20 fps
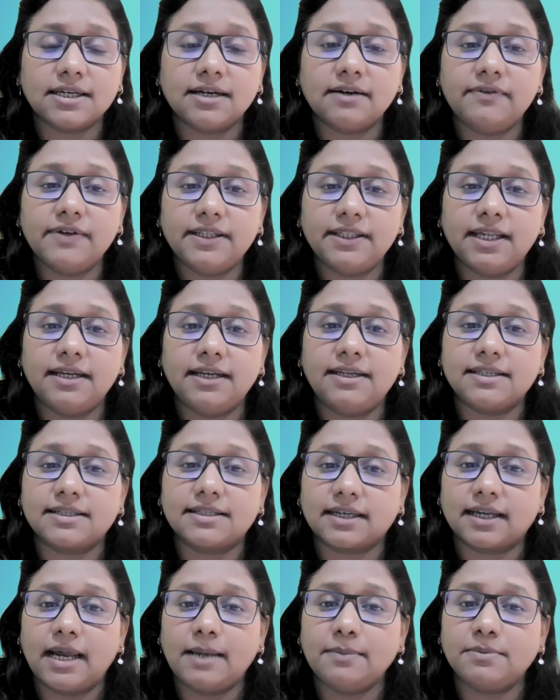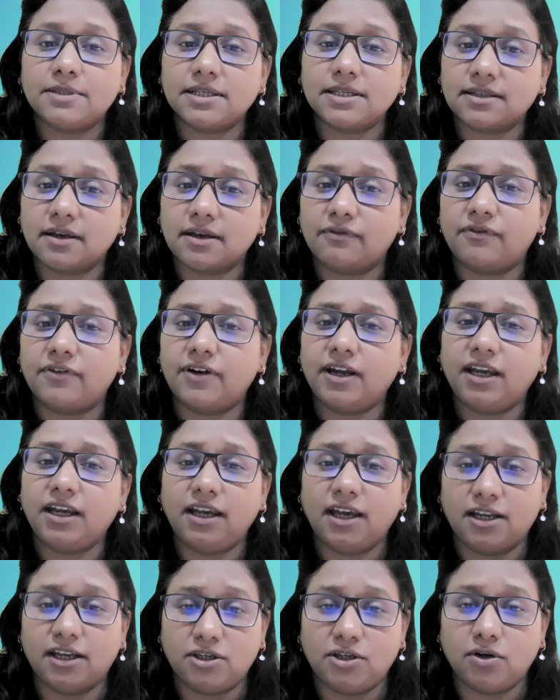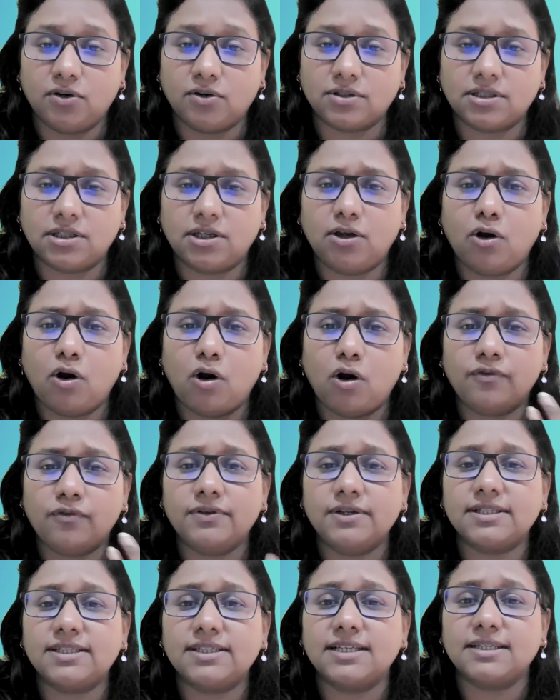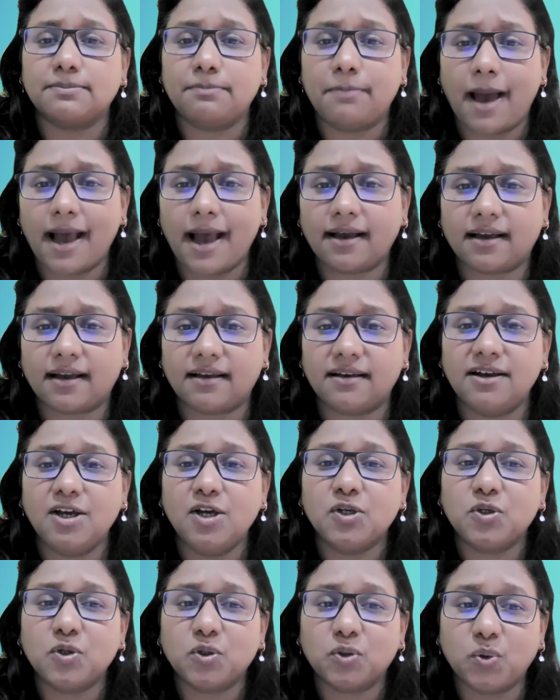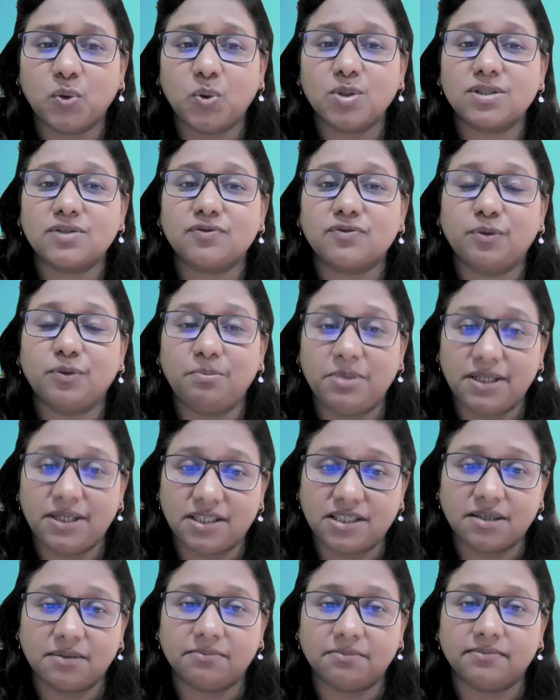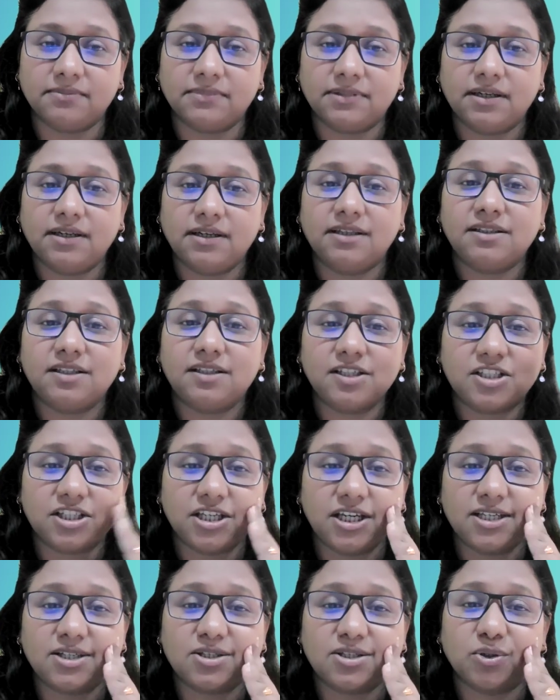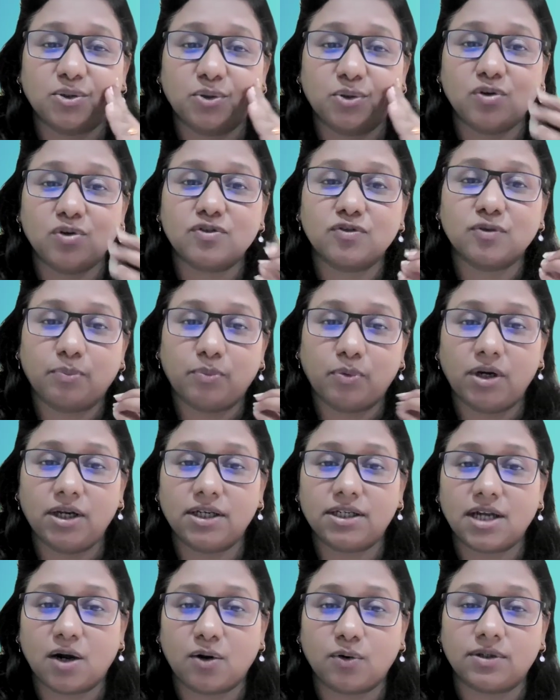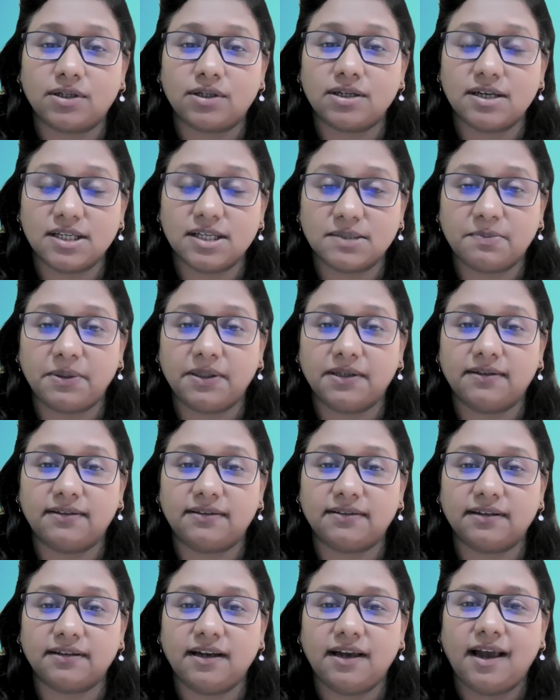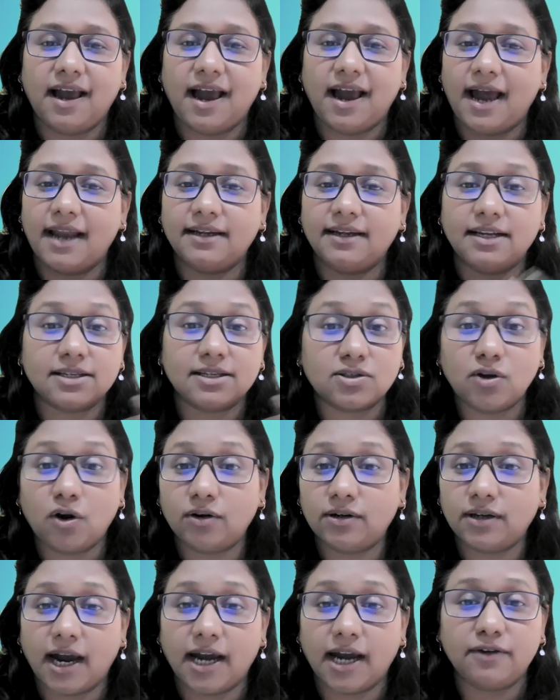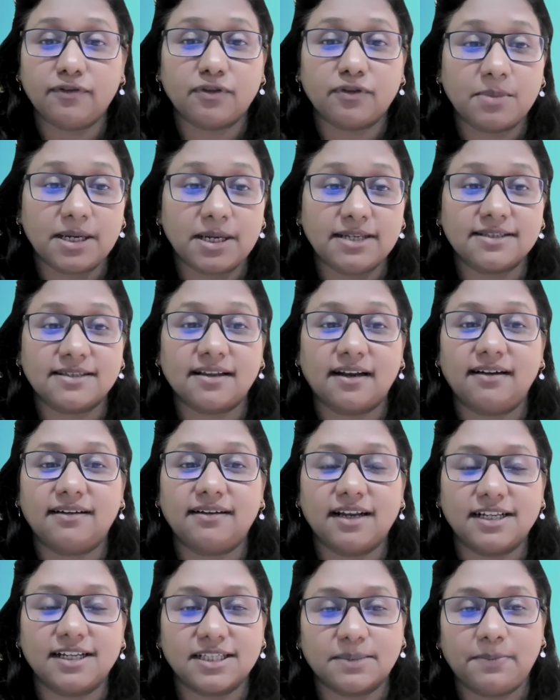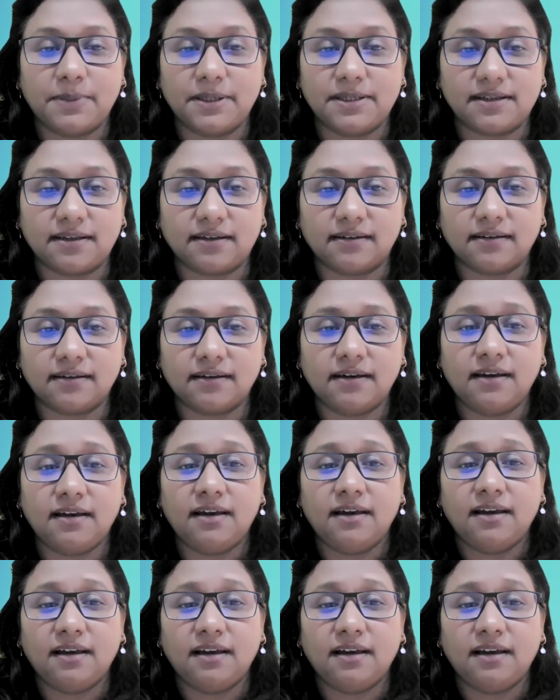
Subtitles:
The servant then describes the suffering he endures. He offers his back to those who beat him, the cheeks to those who pull it out his beard, and does not hide from insult and spitting.